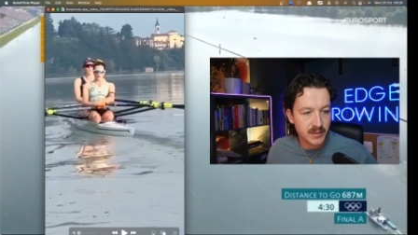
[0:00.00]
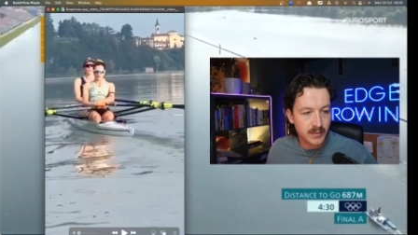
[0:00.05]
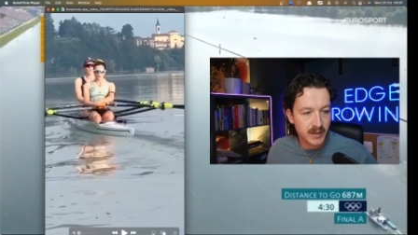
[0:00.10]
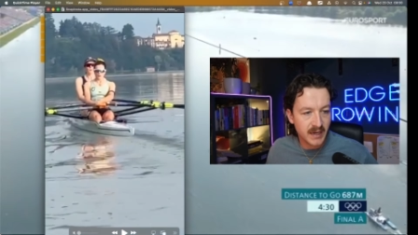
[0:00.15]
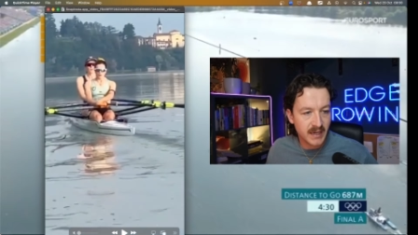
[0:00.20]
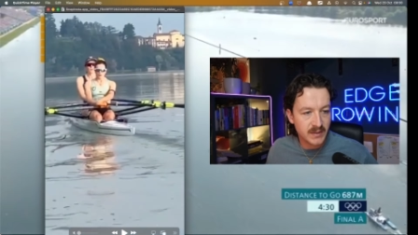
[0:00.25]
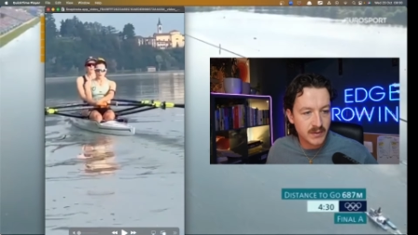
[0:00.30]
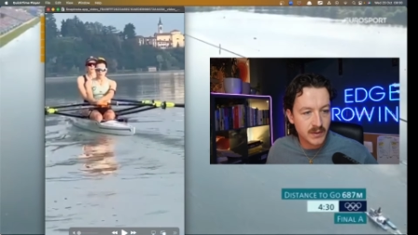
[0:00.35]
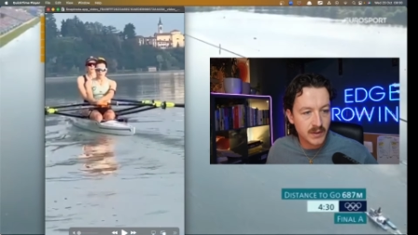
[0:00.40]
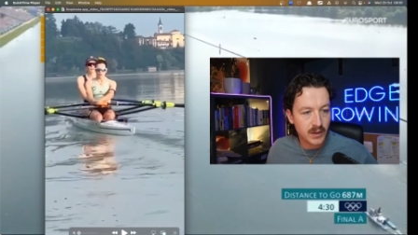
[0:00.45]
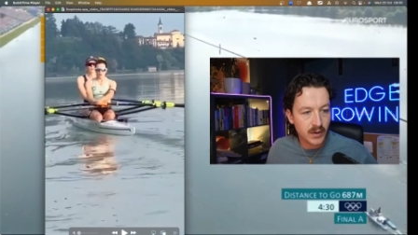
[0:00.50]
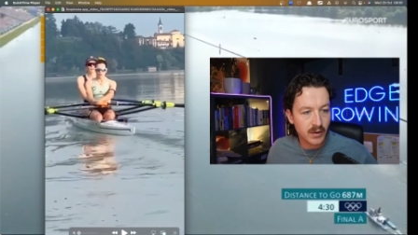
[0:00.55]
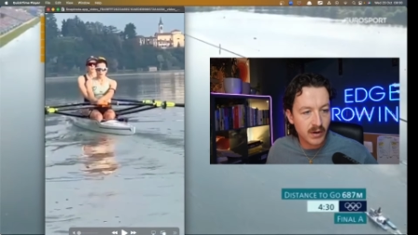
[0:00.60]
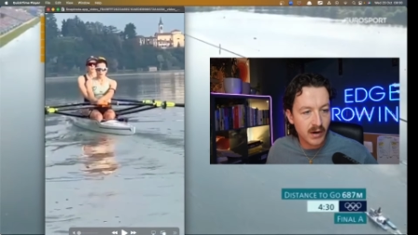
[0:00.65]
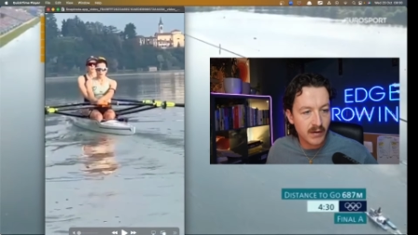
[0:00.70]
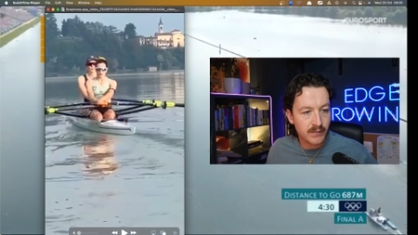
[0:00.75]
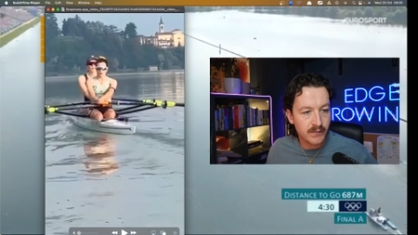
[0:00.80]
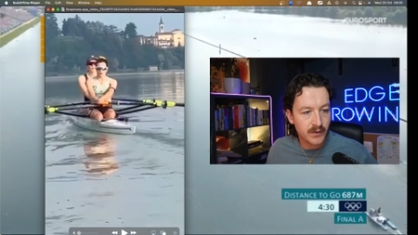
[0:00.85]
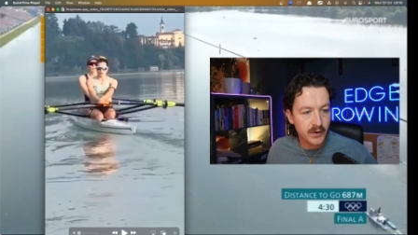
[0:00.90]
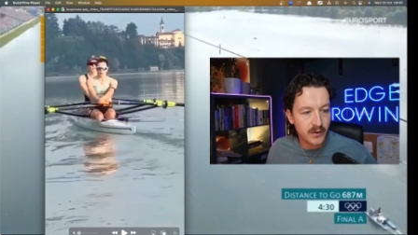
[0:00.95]
But as we go
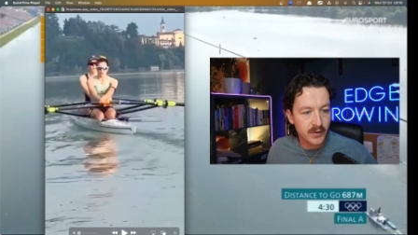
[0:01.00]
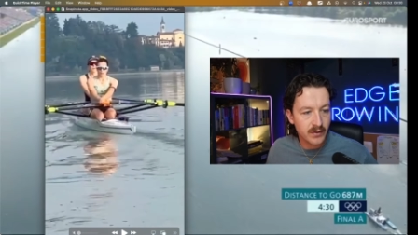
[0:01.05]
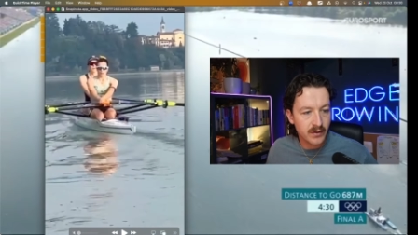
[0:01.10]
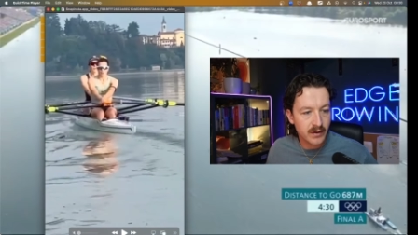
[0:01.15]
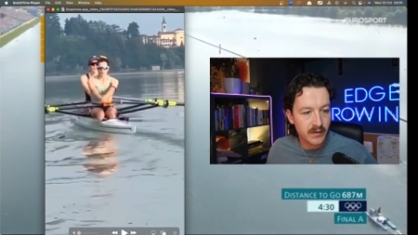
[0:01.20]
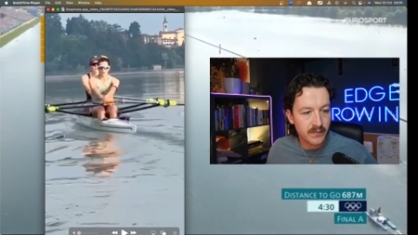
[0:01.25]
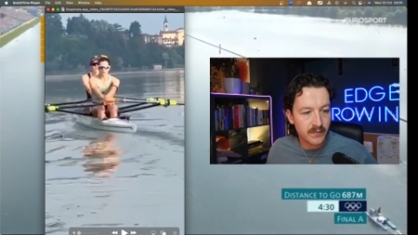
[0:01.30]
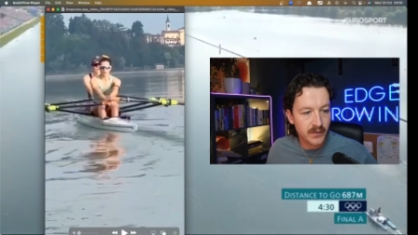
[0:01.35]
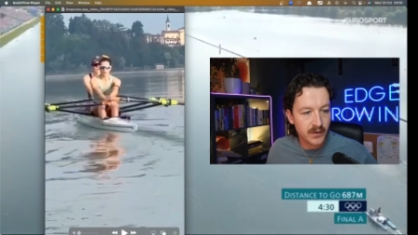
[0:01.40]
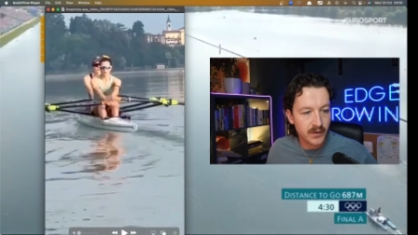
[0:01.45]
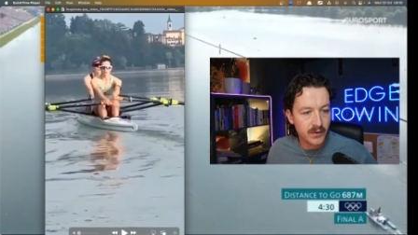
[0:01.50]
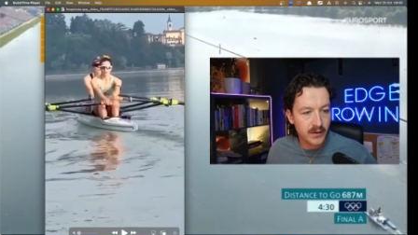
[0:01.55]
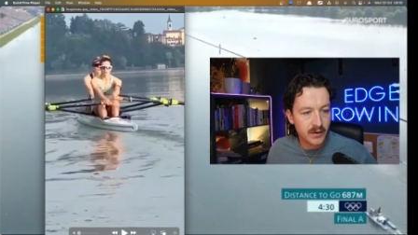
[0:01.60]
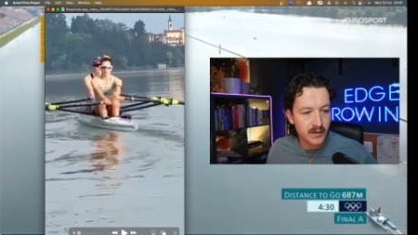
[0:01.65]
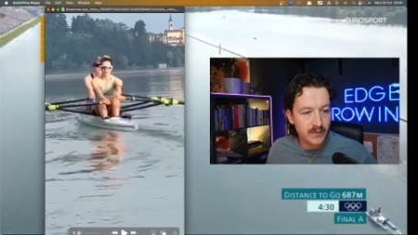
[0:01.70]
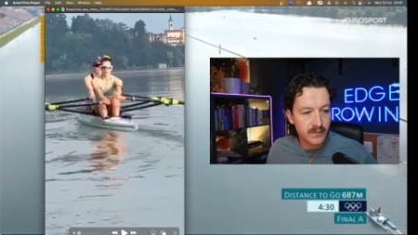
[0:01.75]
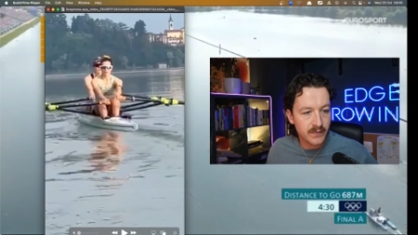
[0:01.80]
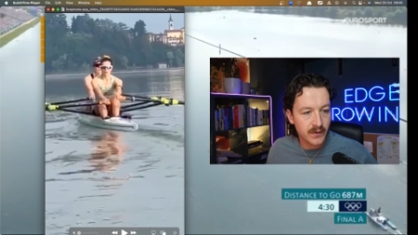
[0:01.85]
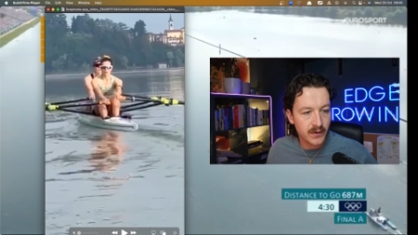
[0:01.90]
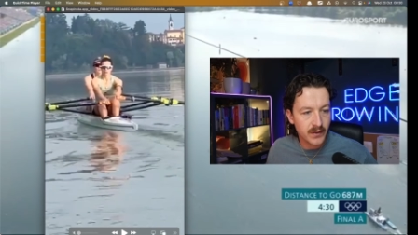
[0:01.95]
out further and further
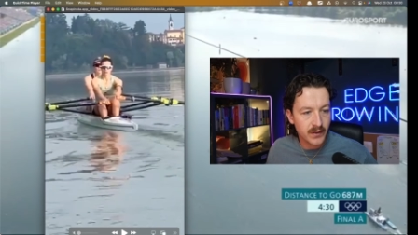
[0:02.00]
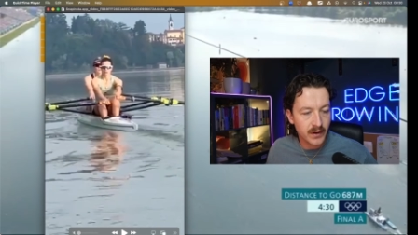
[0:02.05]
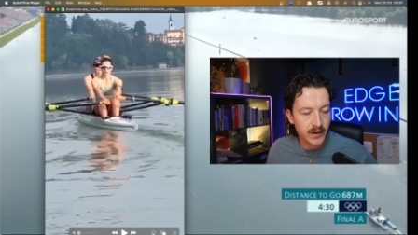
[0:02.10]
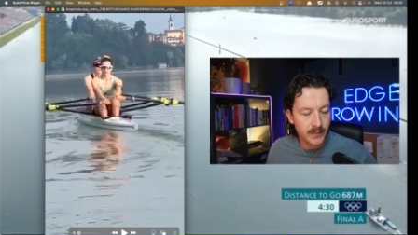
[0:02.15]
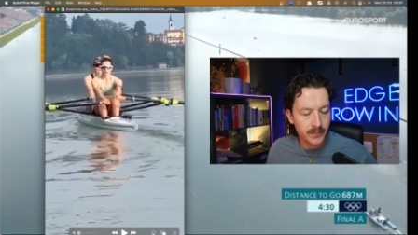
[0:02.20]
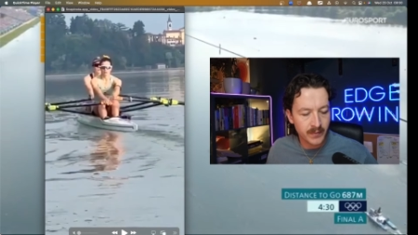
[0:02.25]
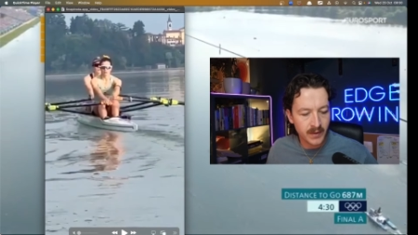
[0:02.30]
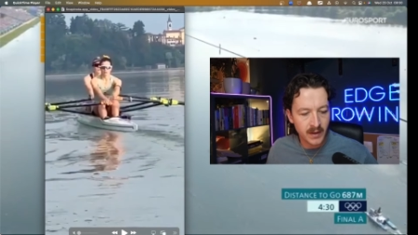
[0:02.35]
and further,